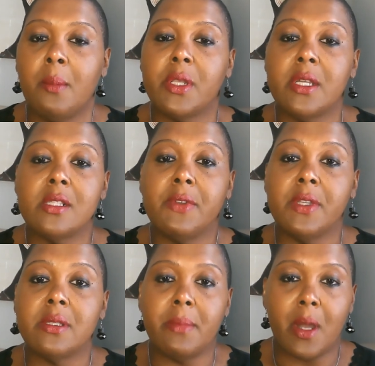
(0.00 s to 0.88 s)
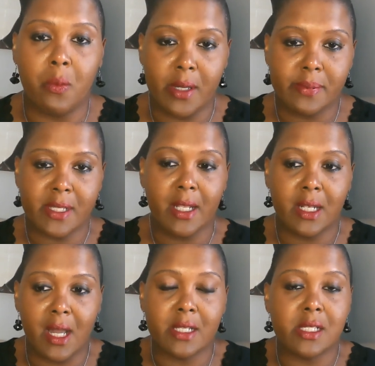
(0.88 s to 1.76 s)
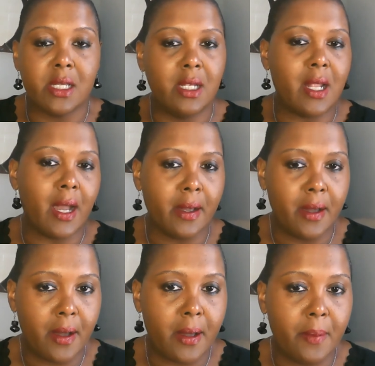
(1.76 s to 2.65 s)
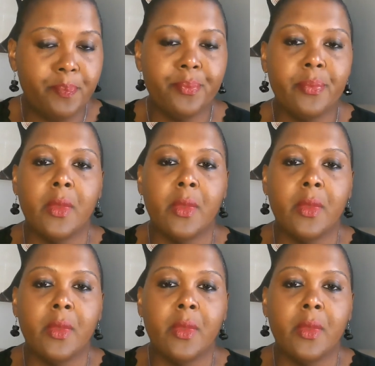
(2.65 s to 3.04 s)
Please visit my website, thegoddesskey.com.